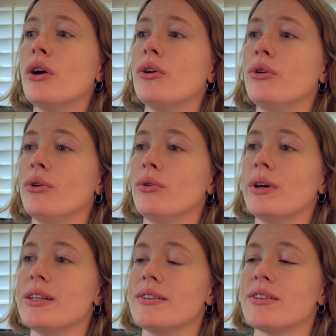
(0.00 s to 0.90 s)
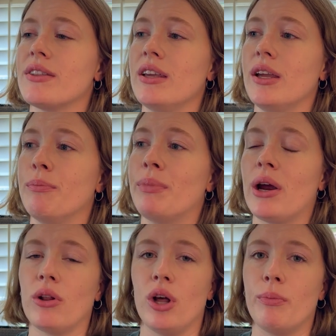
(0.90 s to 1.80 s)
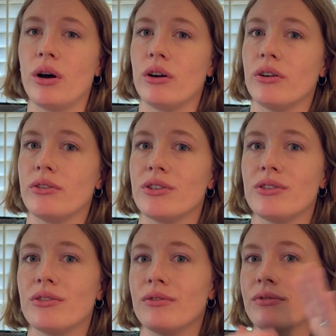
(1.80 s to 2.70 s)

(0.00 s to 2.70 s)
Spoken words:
who is the parallel bars